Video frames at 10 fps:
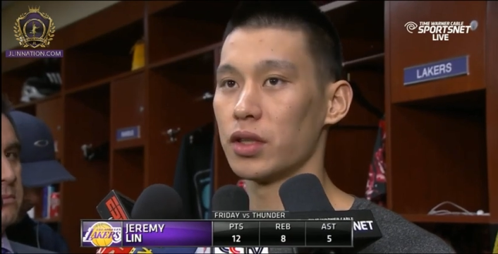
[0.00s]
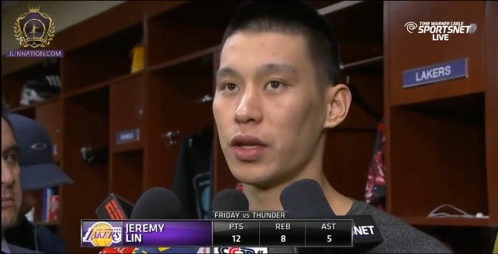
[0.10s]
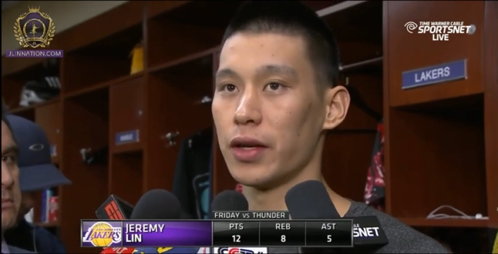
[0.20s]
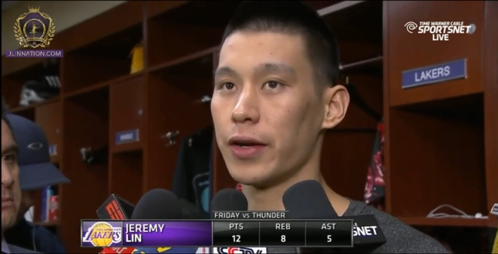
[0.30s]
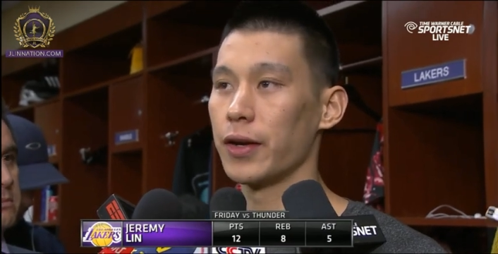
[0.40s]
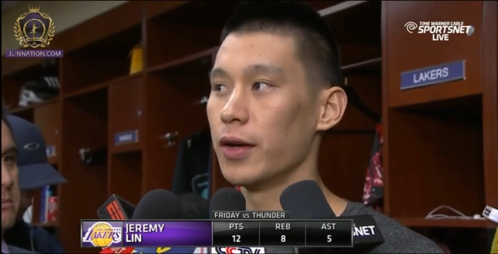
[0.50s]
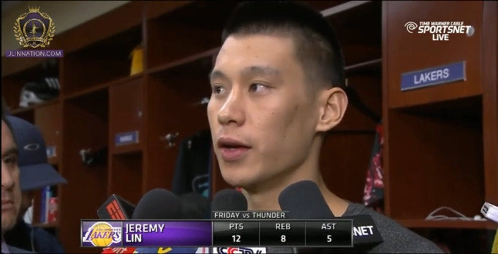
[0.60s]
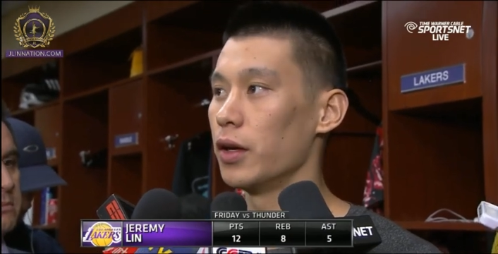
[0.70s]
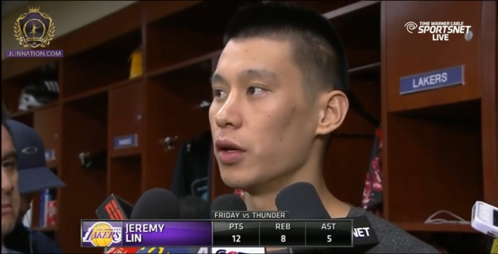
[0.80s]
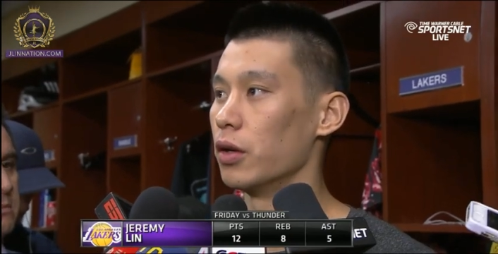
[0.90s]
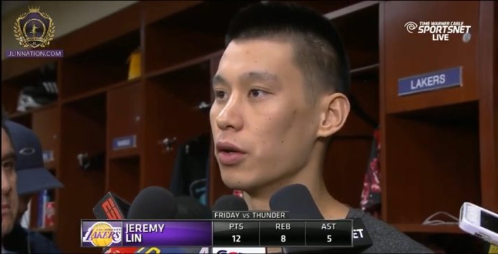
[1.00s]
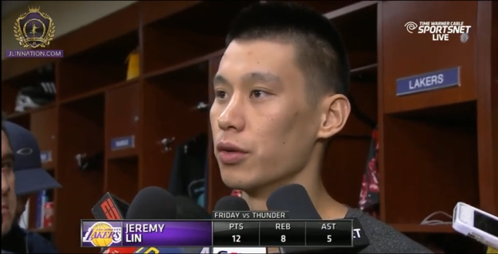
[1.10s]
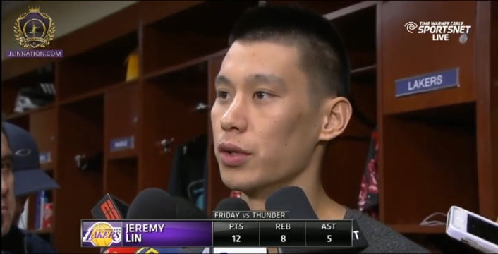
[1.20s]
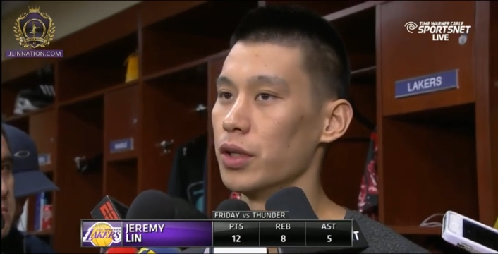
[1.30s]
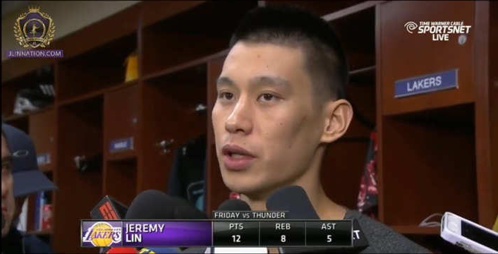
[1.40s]
I think, you
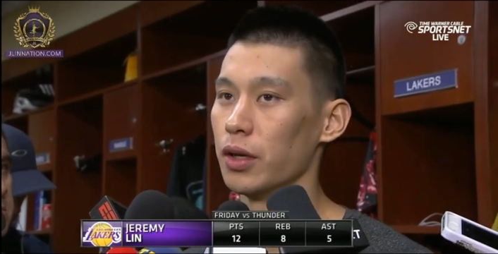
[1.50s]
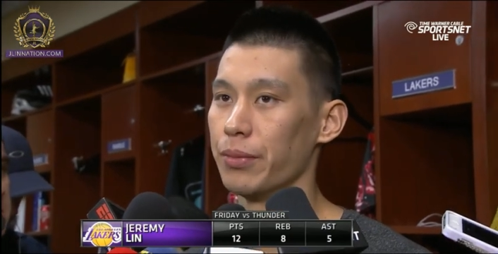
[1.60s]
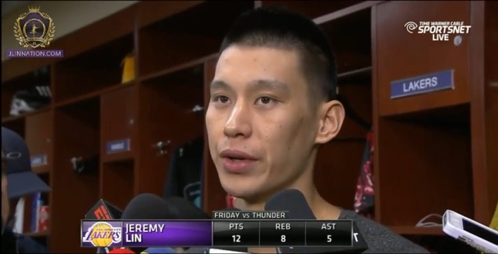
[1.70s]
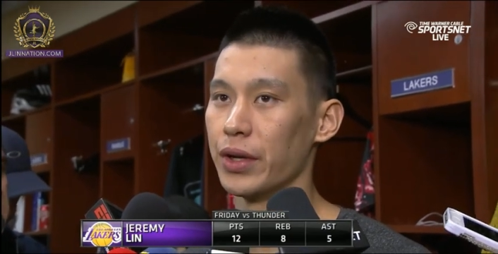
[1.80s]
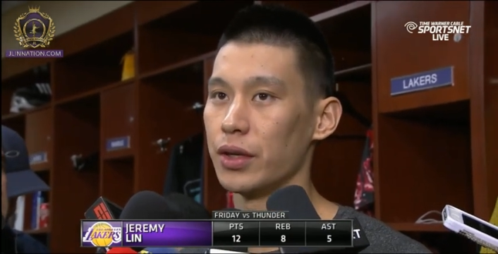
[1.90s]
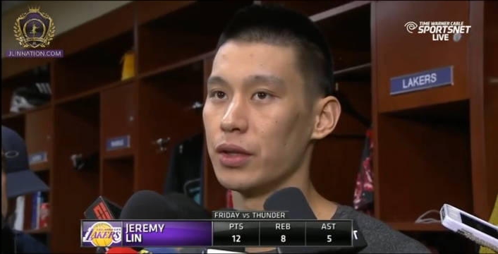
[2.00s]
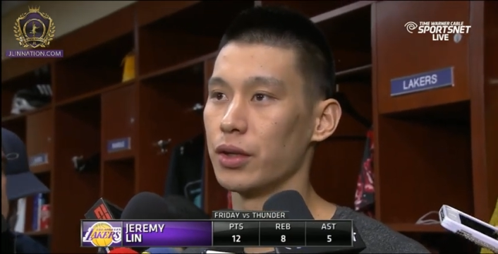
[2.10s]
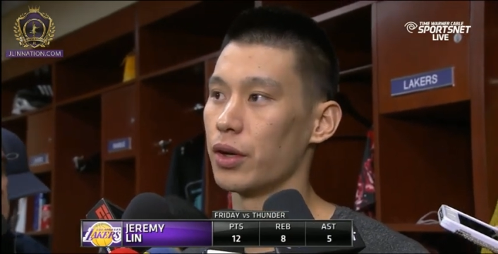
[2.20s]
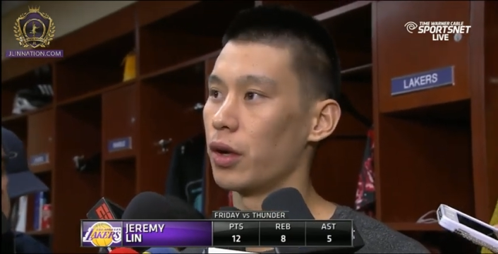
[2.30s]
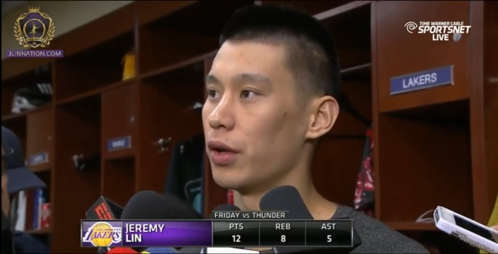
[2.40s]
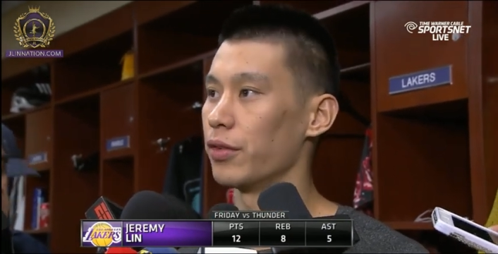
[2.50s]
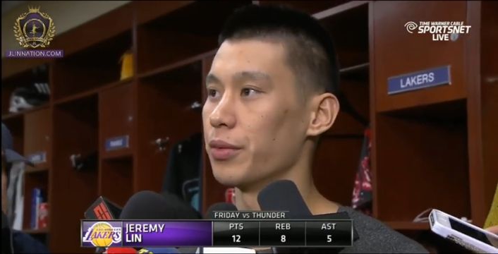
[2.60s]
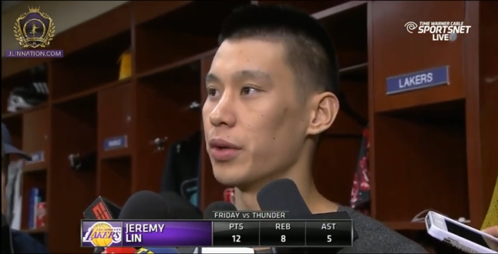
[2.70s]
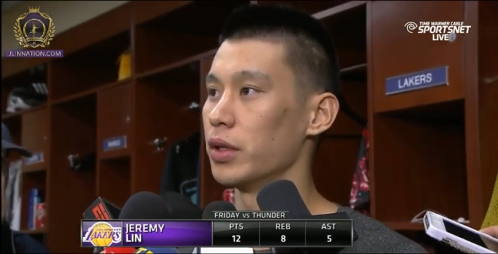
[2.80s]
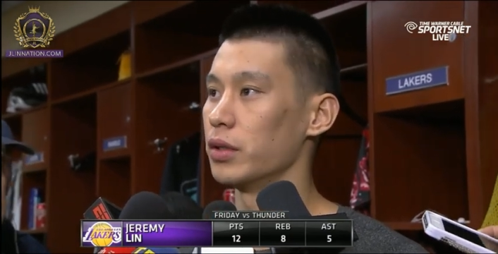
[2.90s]
know, in the NBA, you know,
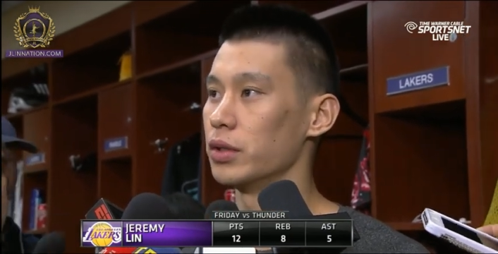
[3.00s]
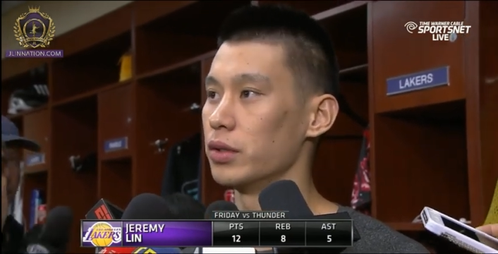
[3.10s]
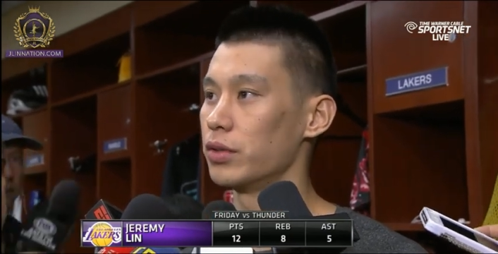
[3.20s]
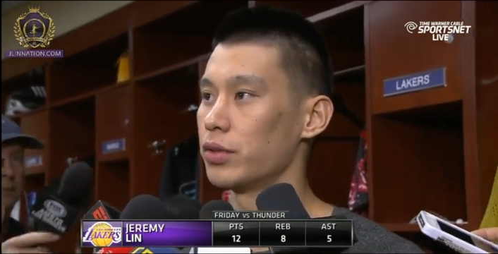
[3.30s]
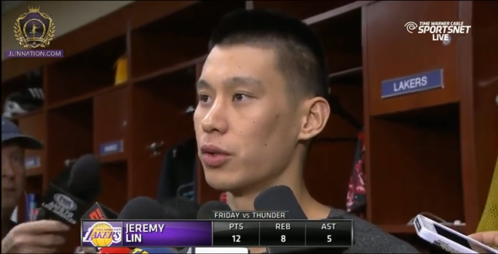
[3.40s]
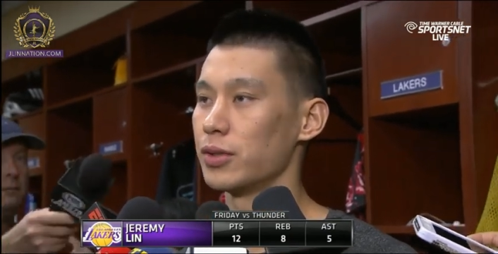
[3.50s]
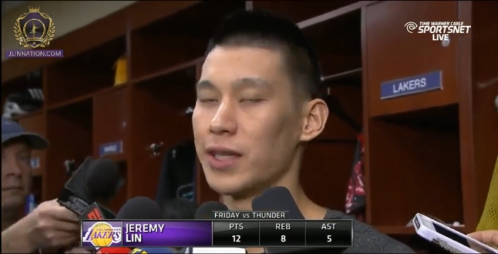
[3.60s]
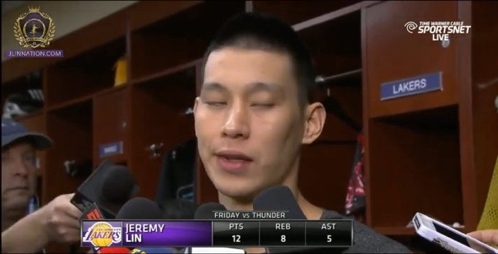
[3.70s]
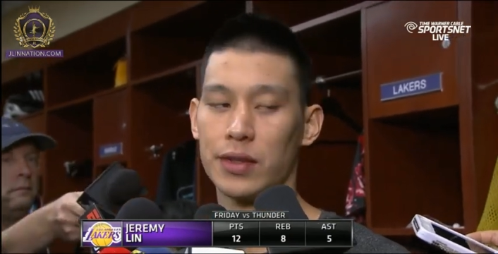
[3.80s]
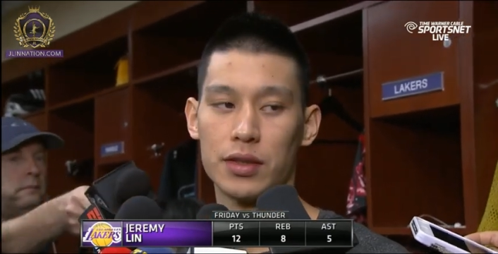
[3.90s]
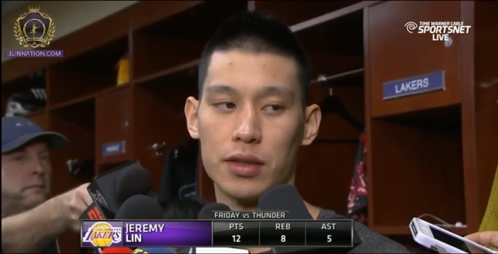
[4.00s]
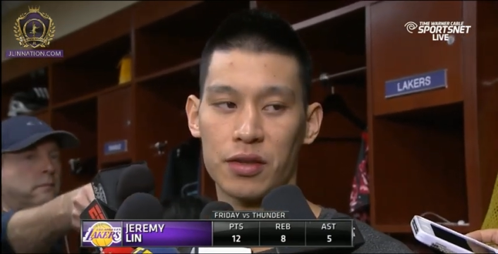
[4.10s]
everyone is so talented